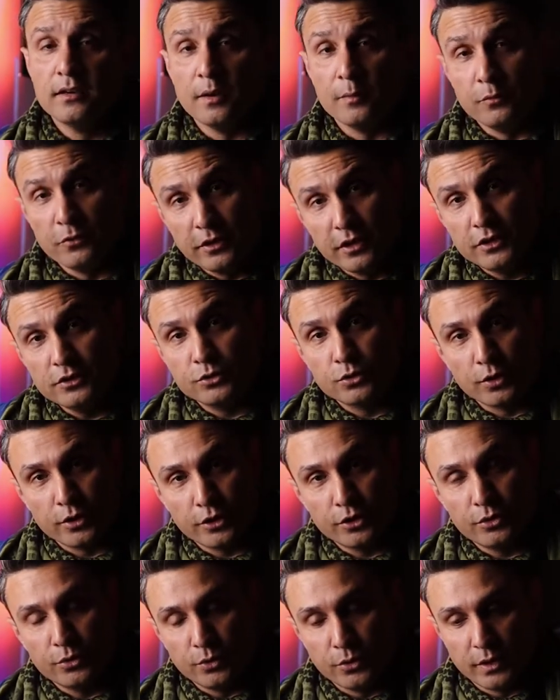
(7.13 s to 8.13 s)
I'm really
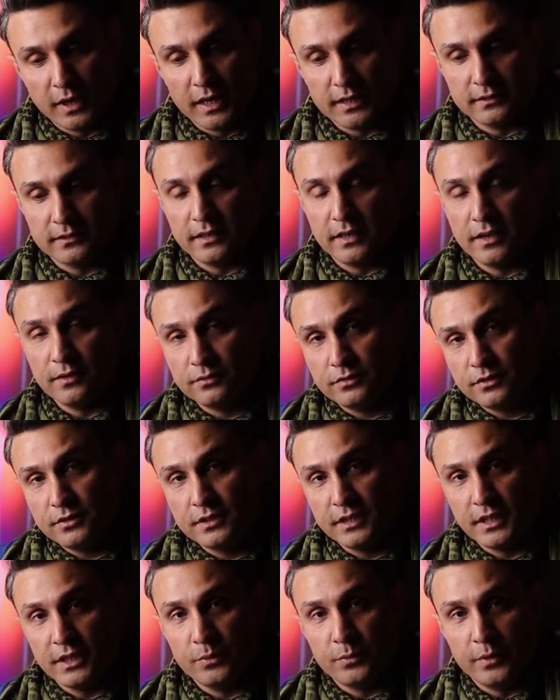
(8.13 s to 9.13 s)
sorry to you guys that I've stayed